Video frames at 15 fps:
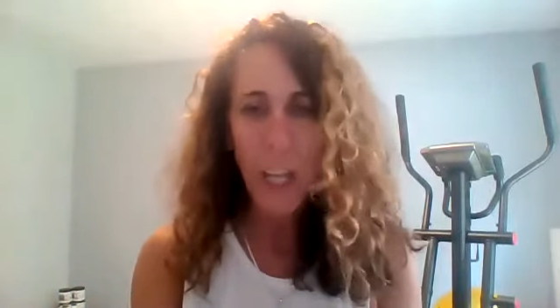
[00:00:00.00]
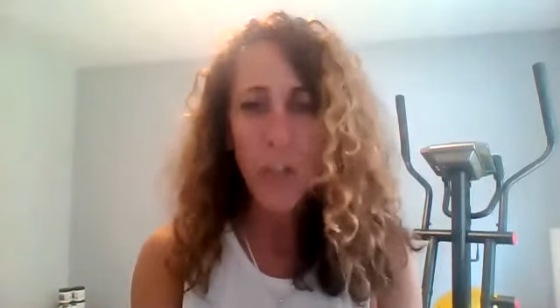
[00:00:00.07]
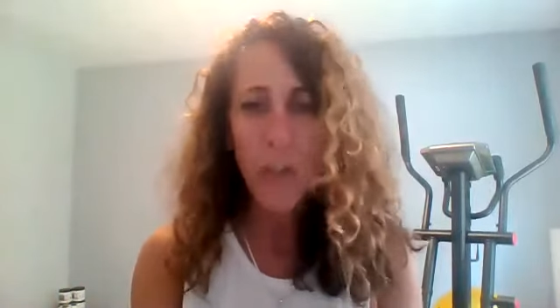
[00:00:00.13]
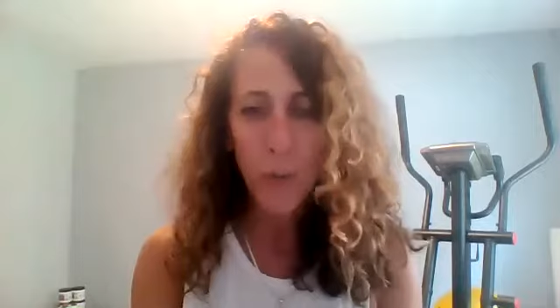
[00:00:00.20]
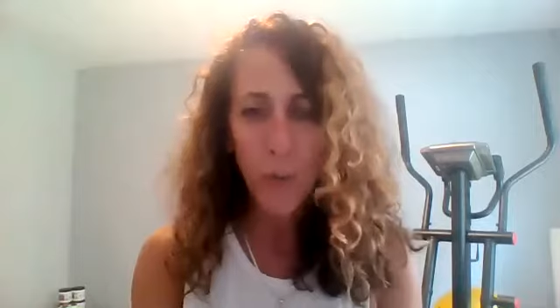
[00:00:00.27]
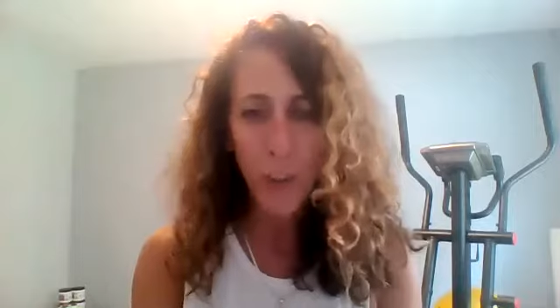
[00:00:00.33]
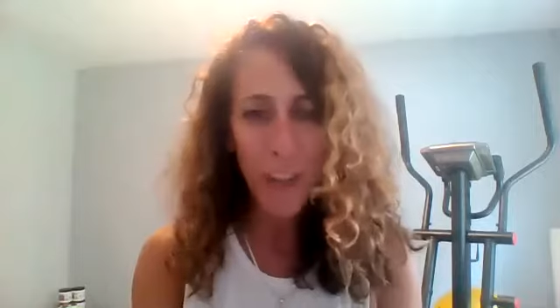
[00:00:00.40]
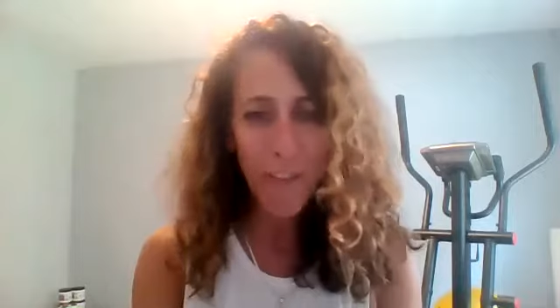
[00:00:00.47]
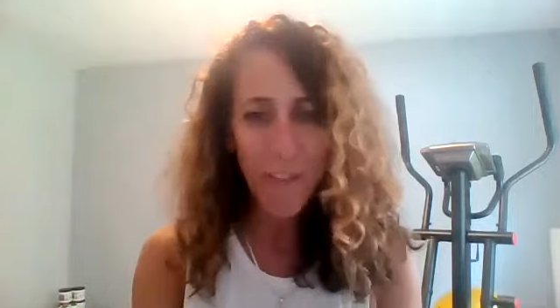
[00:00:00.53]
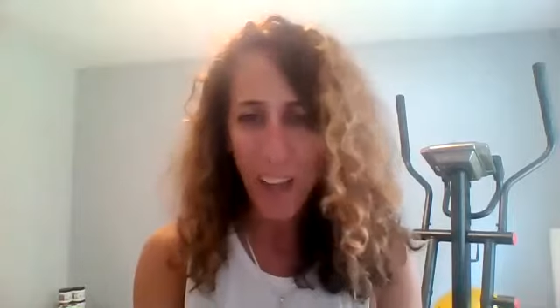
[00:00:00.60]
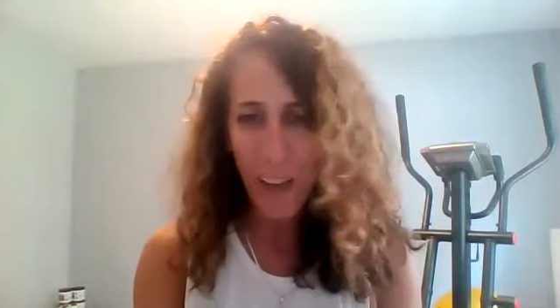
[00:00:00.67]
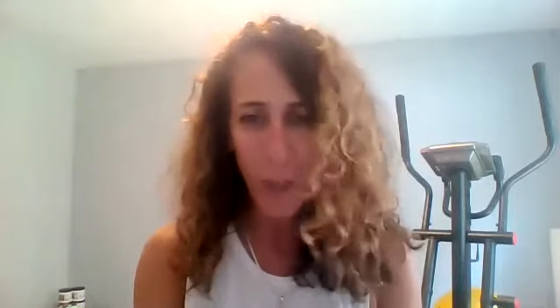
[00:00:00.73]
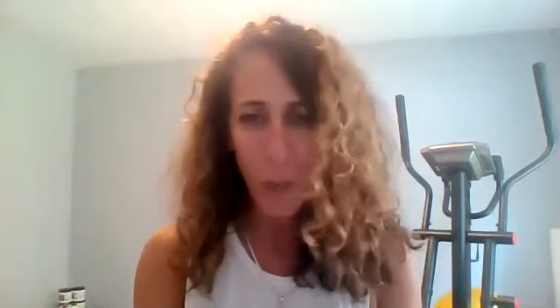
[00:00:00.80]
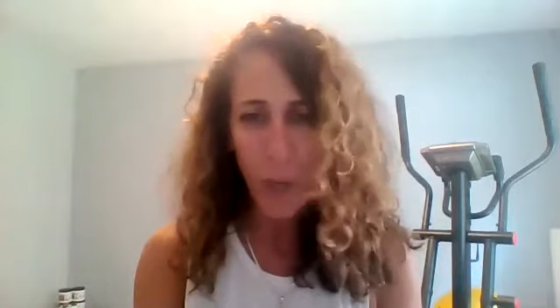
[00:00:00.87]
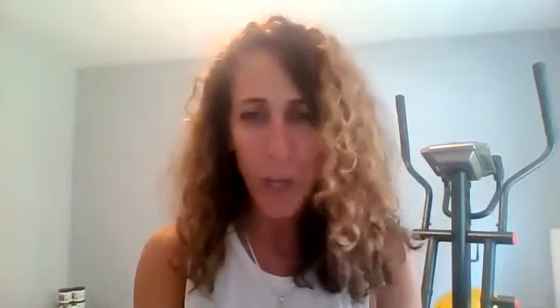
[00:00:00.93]
I truly
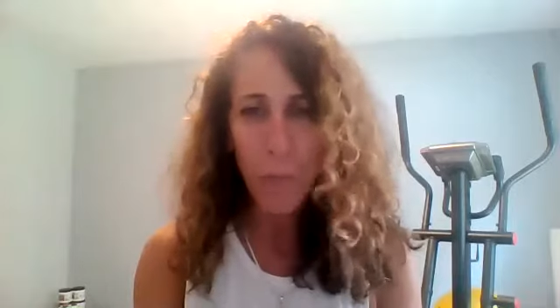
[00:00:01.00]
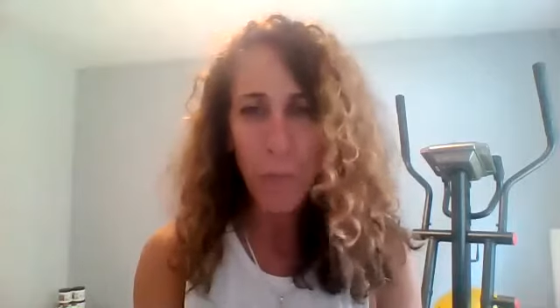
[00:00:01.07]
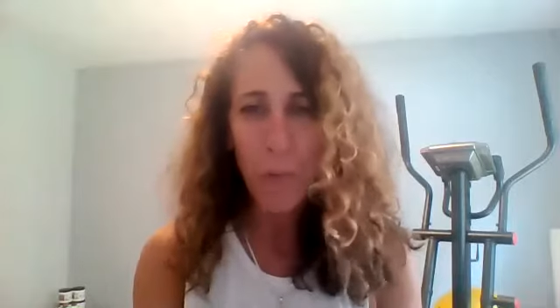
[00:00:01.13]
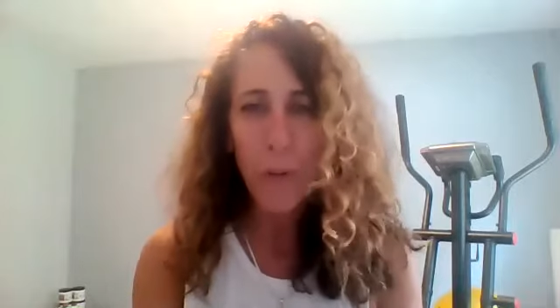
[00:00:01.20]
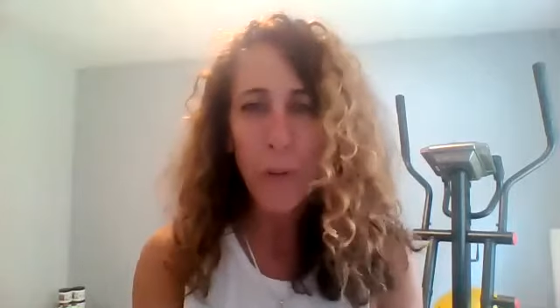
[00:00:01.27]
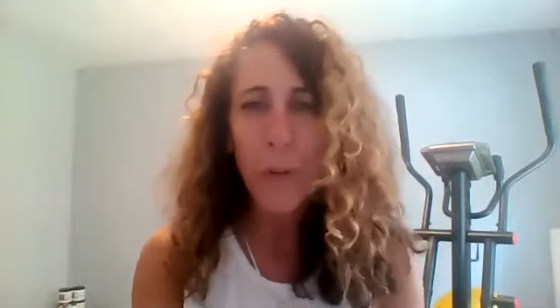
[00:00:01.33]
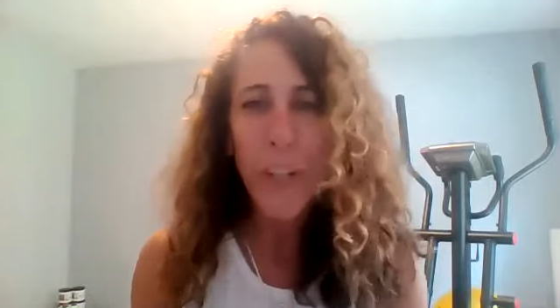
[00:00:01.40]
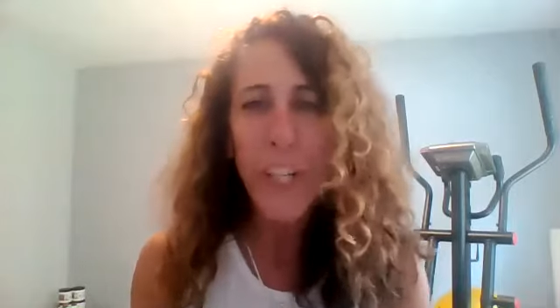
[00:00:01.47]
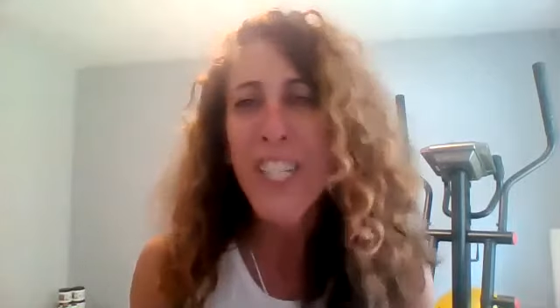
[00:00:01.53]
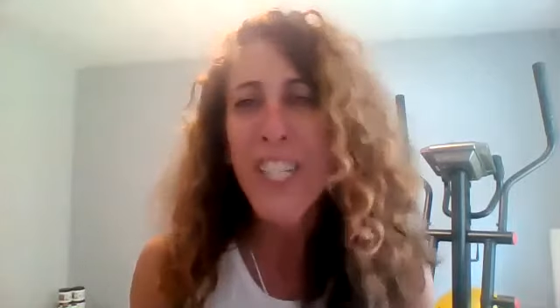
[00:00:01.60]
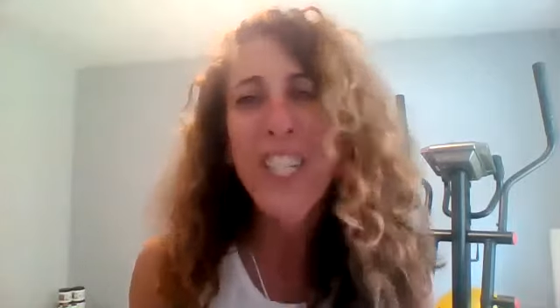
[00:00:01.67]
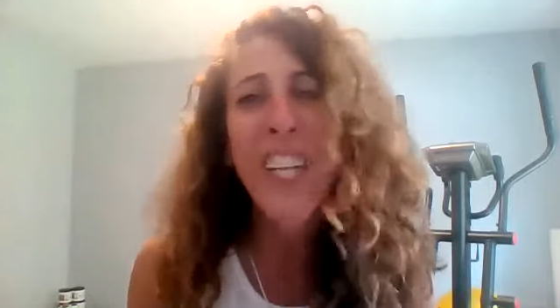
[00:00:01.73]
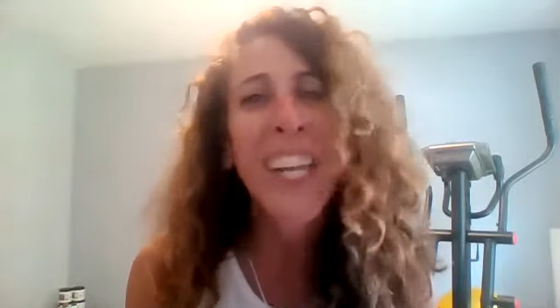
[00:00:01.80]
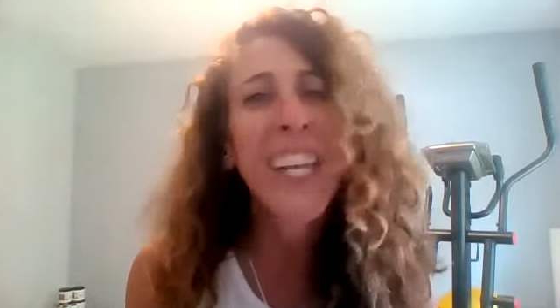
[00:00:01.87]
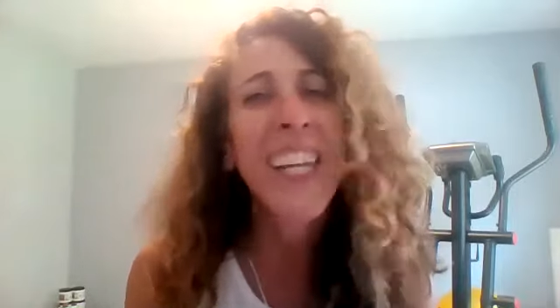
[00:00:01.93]
value and
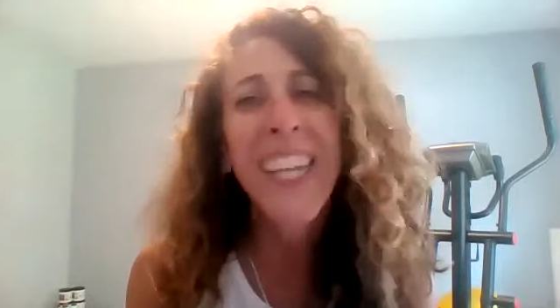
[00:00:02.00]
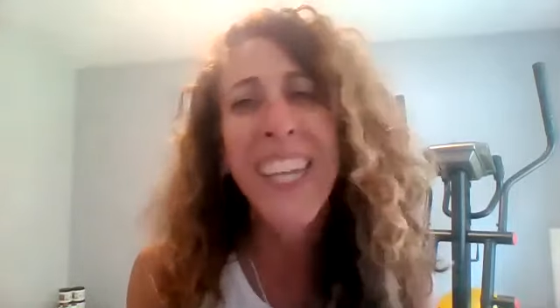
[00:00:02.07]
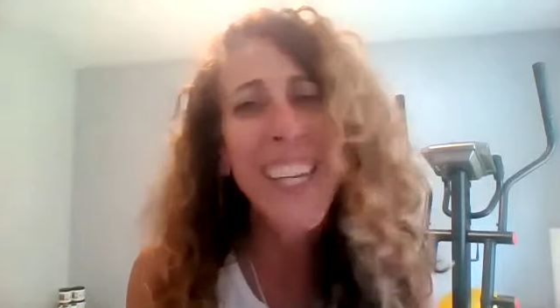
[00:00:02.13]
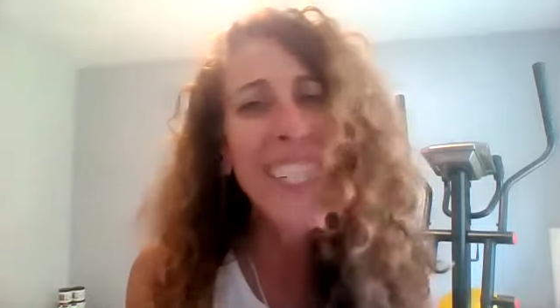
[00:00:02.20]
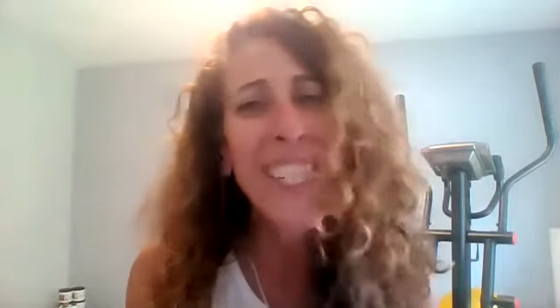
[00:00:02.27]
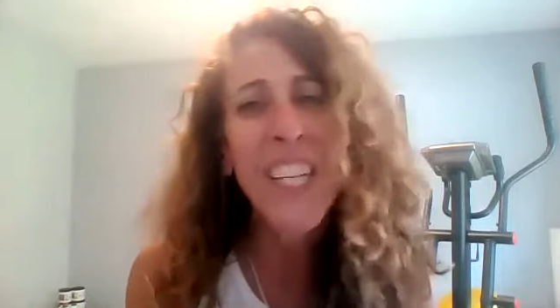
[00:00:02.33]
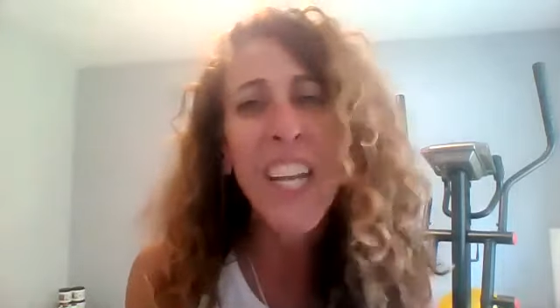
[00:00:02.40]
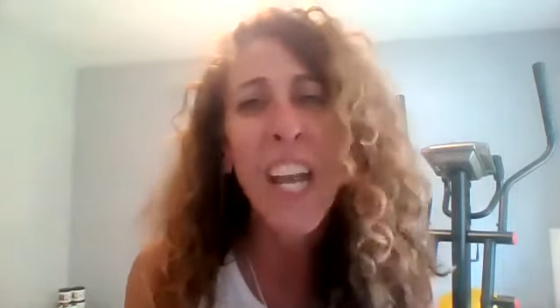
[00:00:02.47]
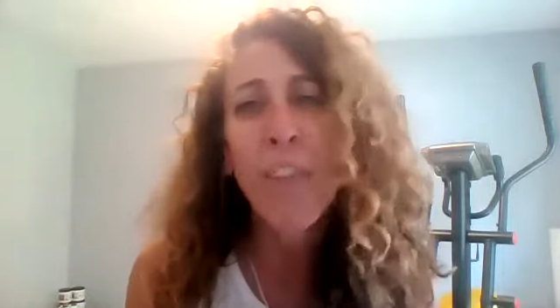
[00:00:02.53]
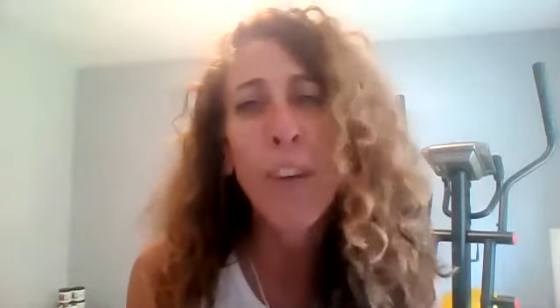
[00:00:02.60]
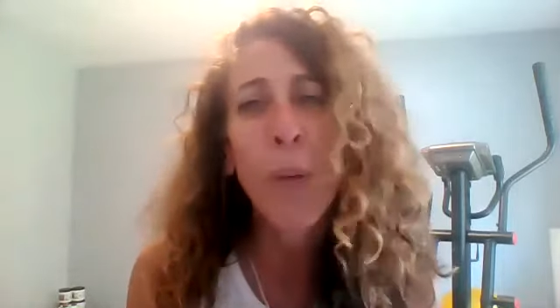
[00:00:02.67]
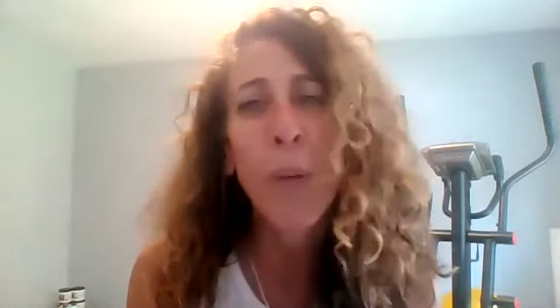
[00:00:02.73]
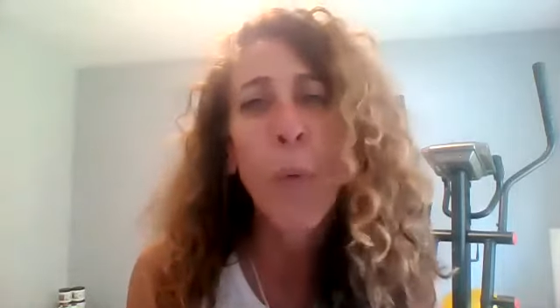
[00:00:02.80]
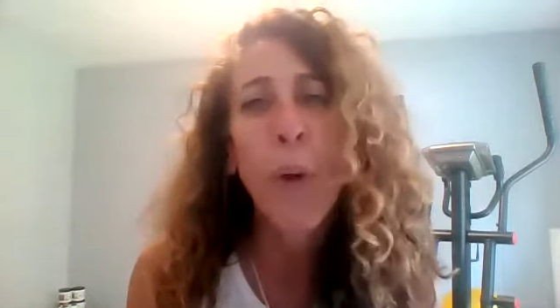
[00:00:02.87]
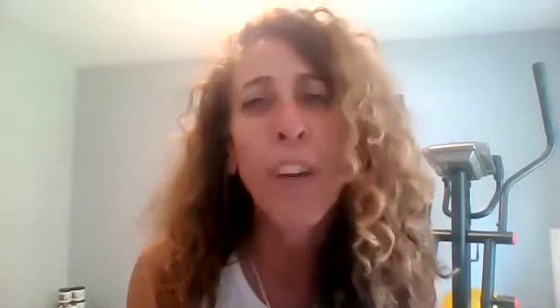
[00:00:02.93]
appreciate each and
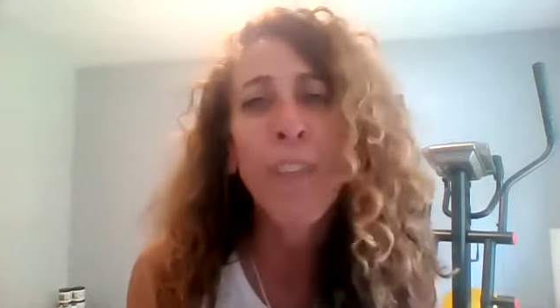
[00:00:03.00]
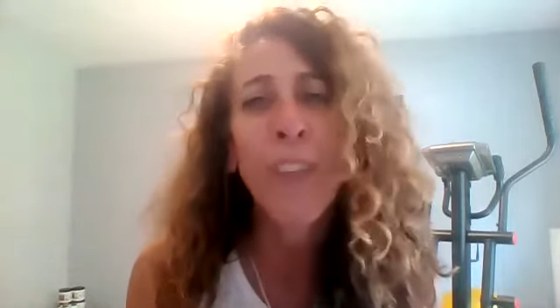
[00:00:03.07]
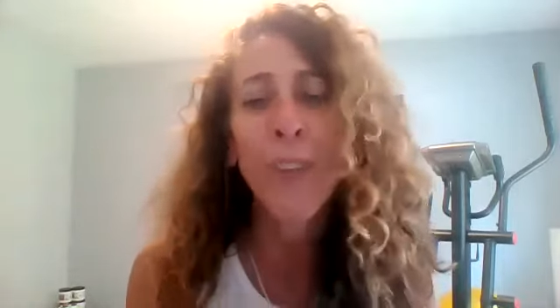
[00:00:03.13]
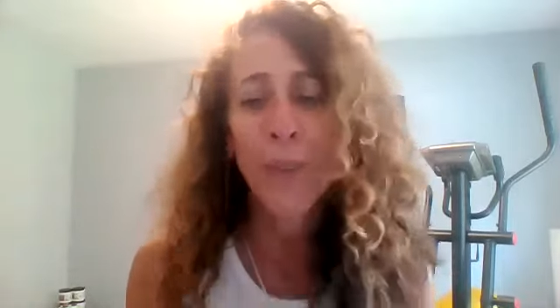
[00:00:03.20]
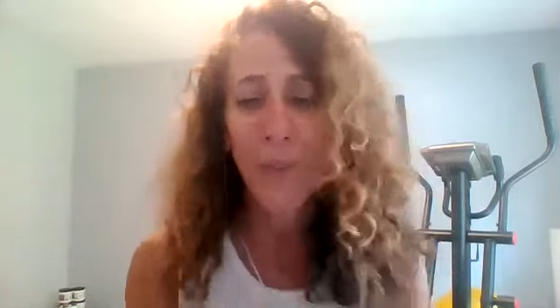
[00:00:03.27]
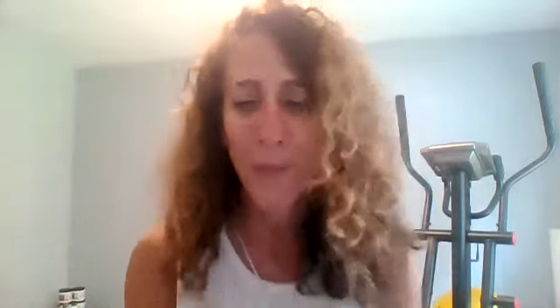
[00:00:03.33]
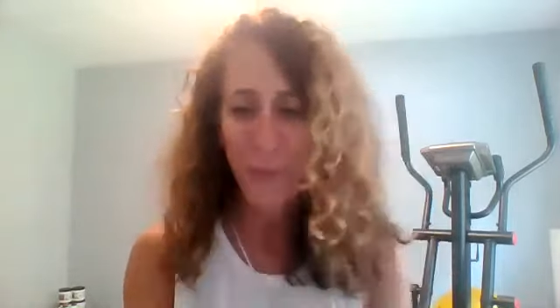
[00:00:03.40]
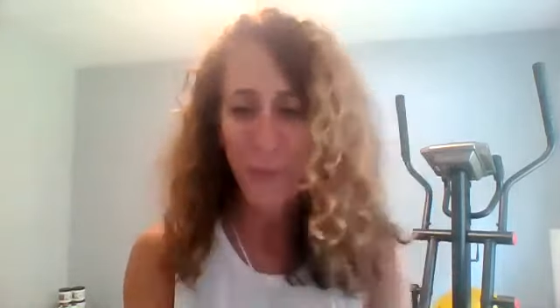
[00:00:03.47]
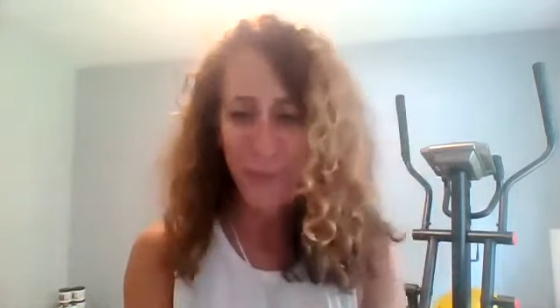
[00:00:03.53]
every one of you.